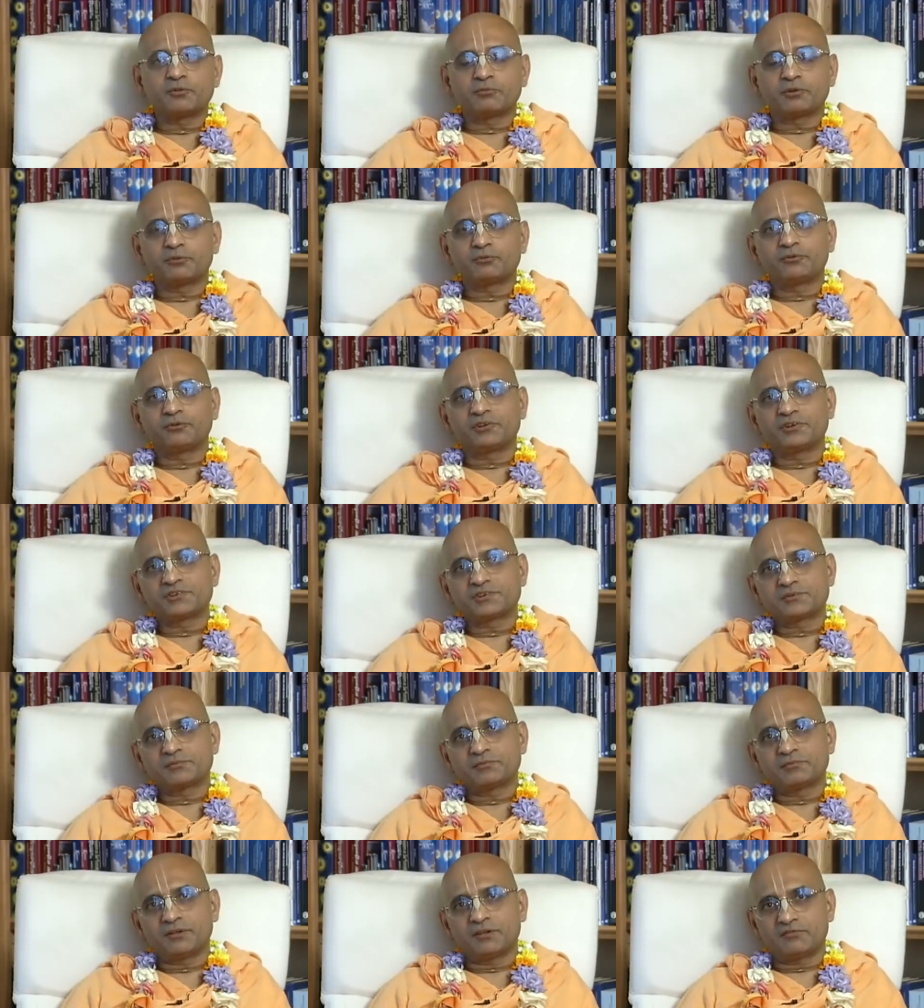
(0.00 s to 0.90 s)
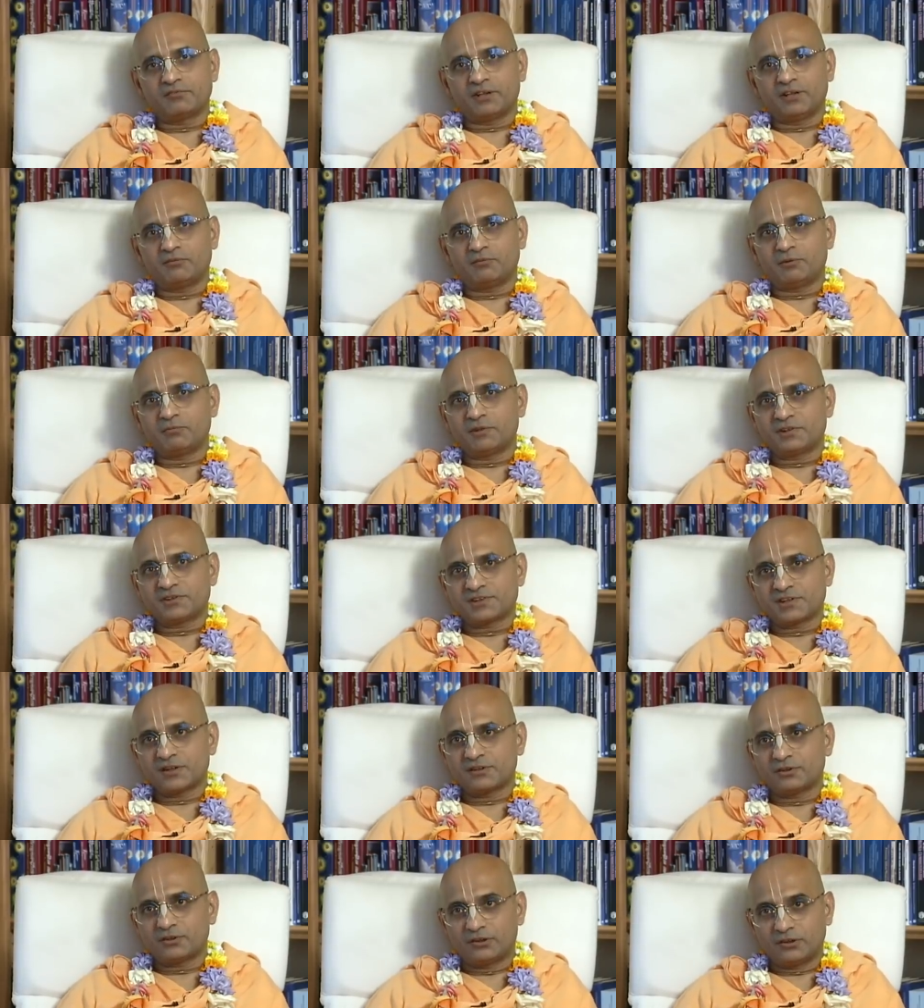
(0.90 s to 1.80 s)
Prabhu was giving him a
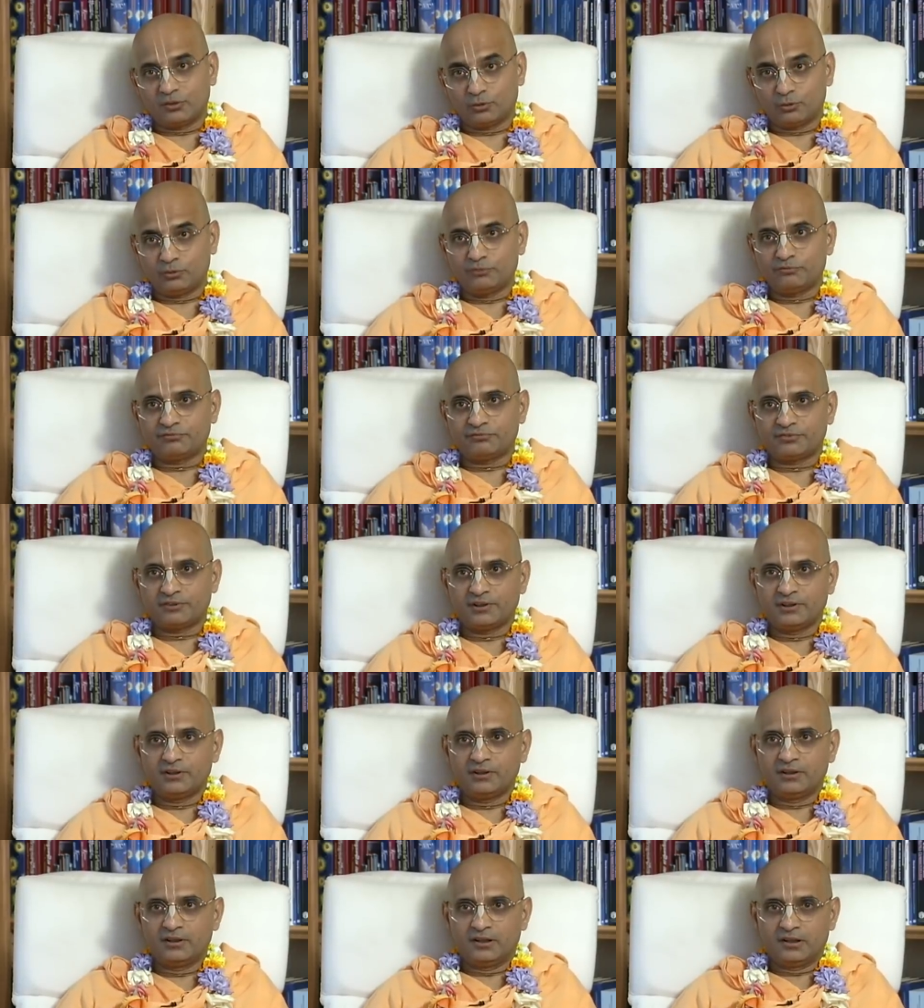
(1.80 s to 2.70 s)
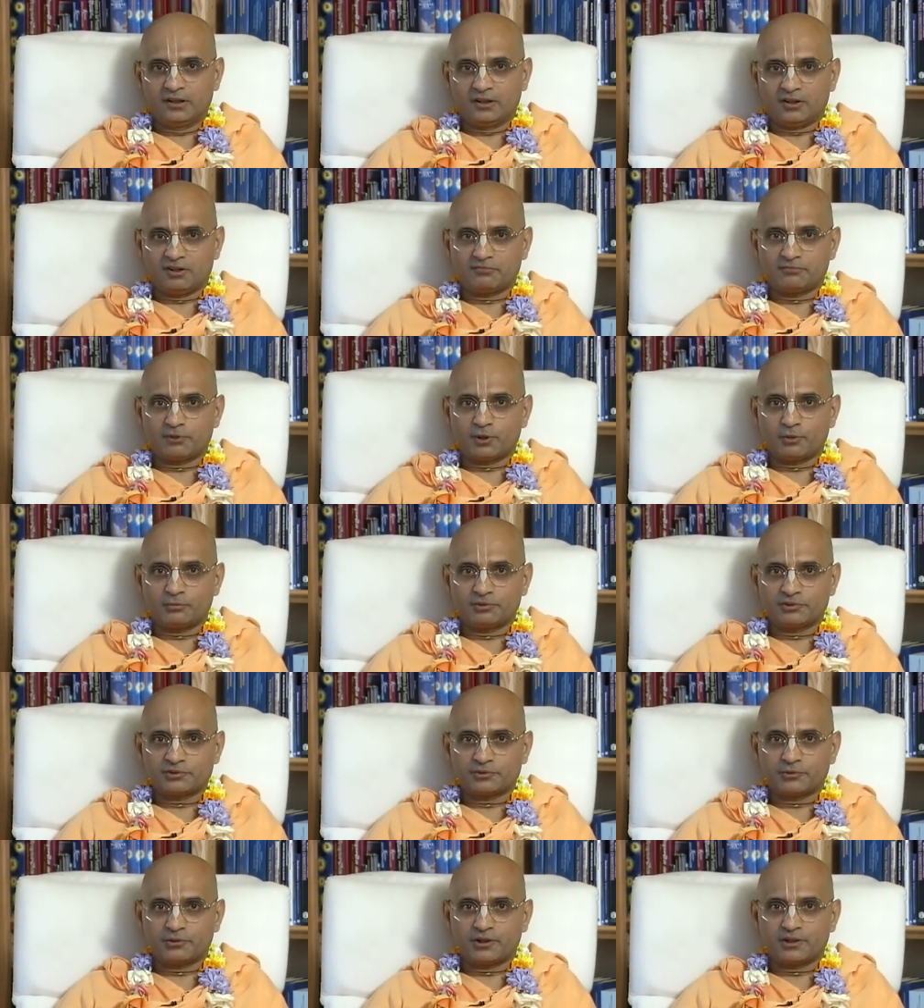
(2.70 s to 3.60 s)
massage on the roof of
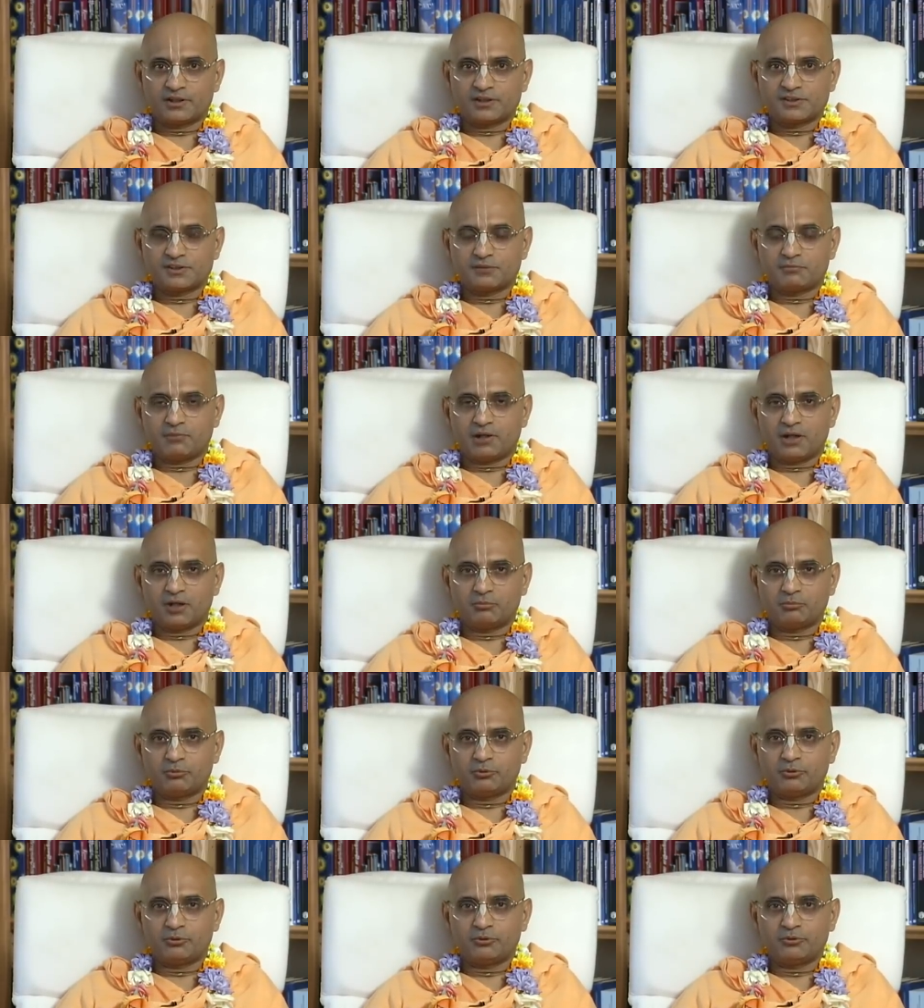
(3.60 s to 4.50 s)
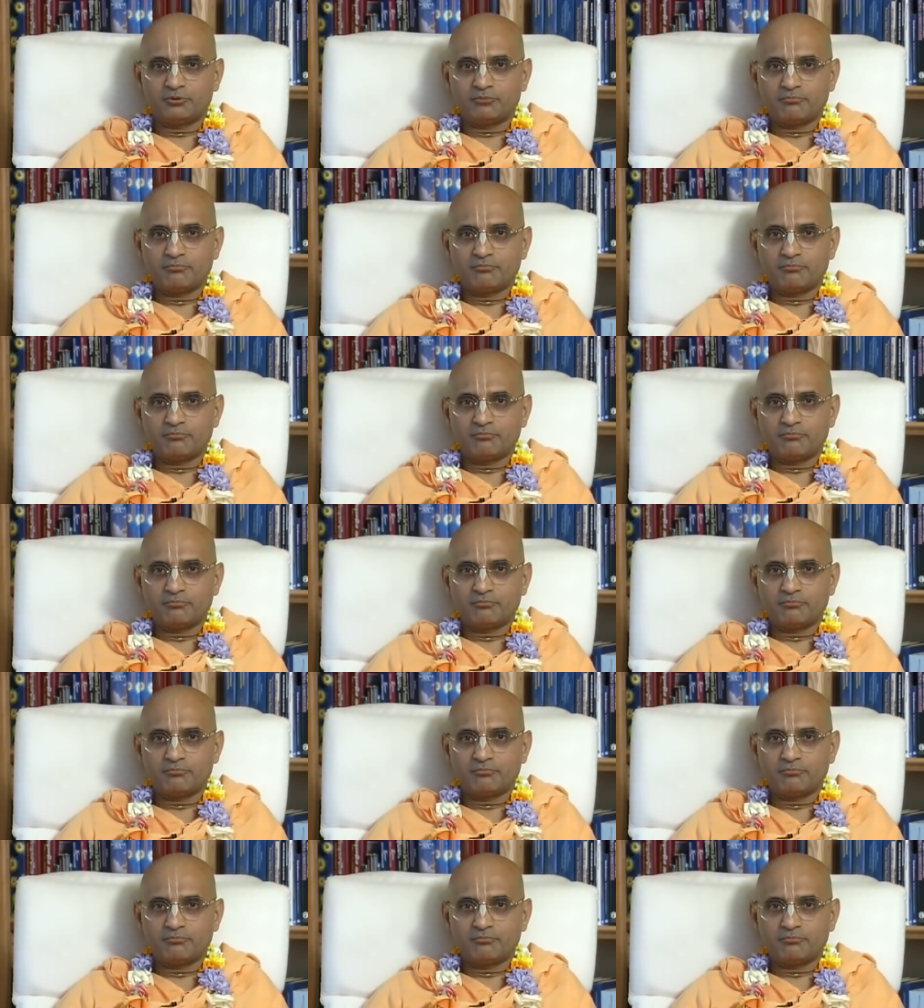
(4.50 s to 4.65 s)
Prabhupada's quarters in Mayapur.